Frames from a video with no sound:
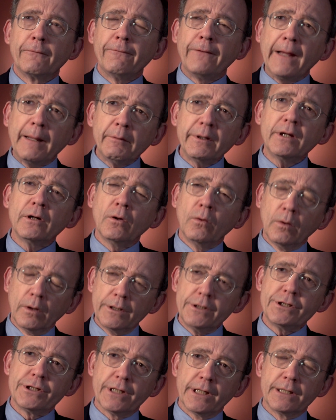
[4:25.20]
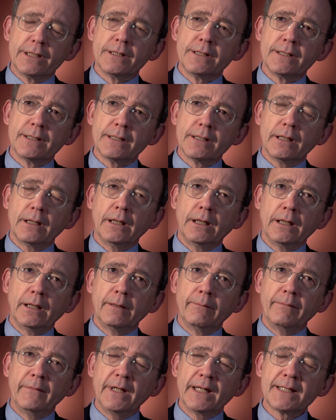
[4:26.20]
family court judges,
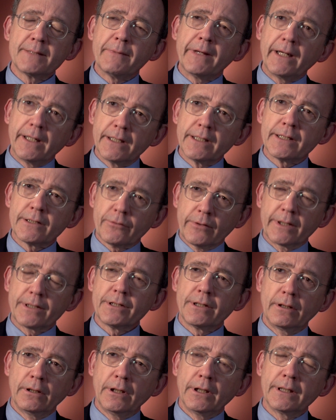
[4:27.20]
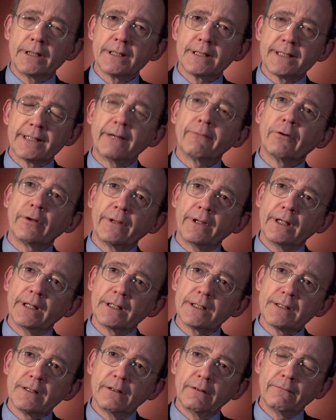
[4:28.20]
the expanded discretion law does several
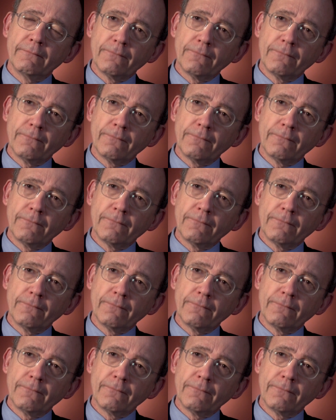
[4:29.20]
things.